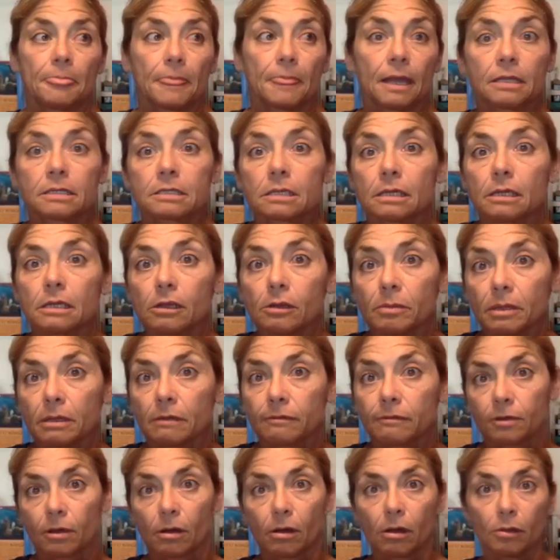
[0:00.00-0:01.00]
It's a little bit
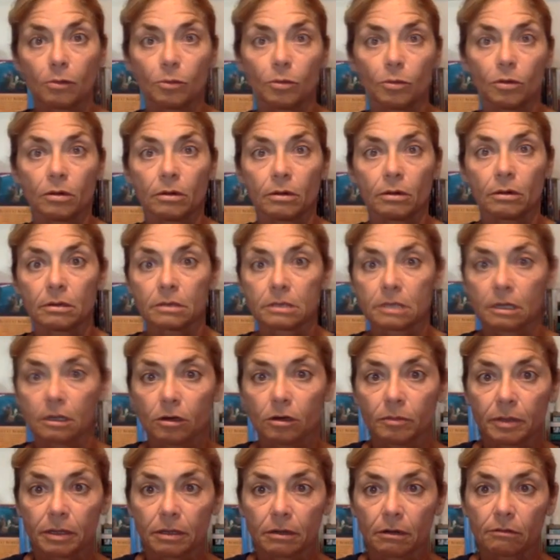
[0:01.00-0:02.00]
of cold water, it's a
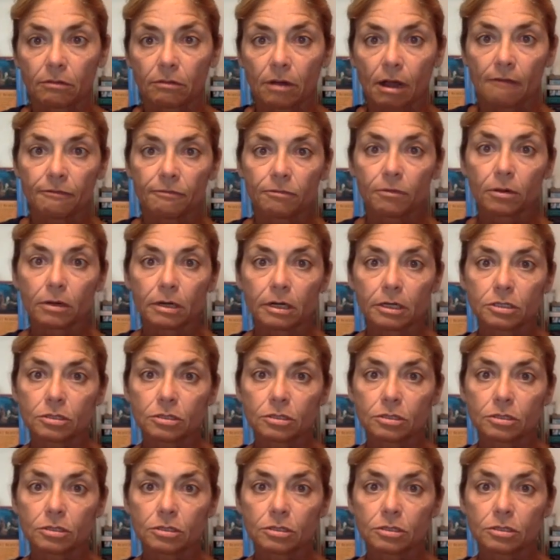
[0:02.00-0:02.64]
little bit of rough water.